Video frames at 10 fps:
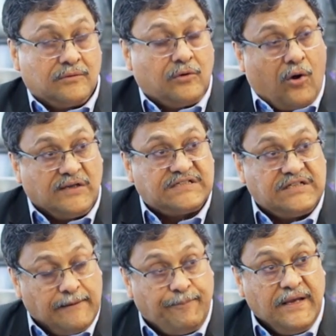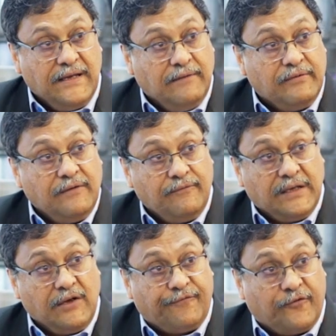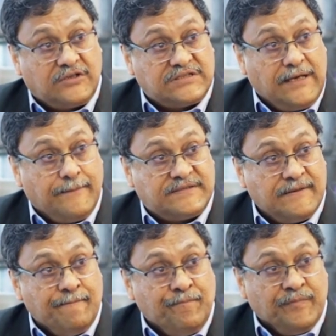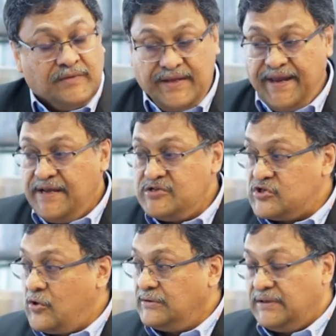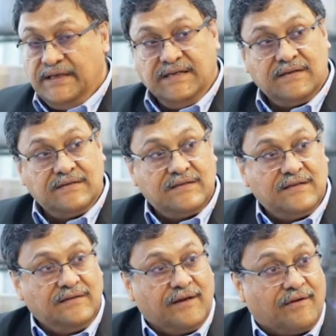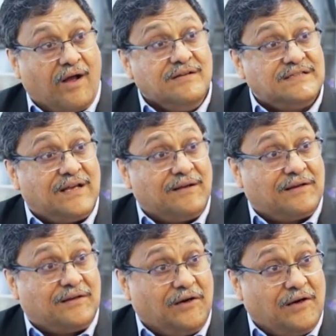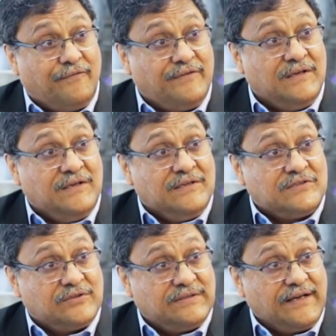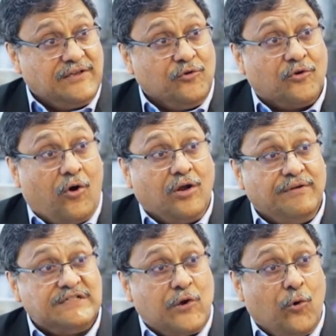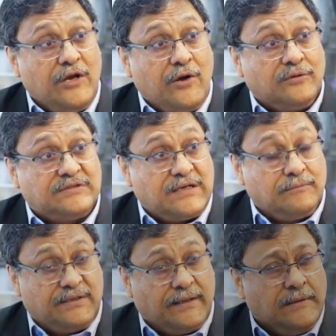cause slipping even when your foot slips. They ensure that the rungs are curved so that you're always holding on to something.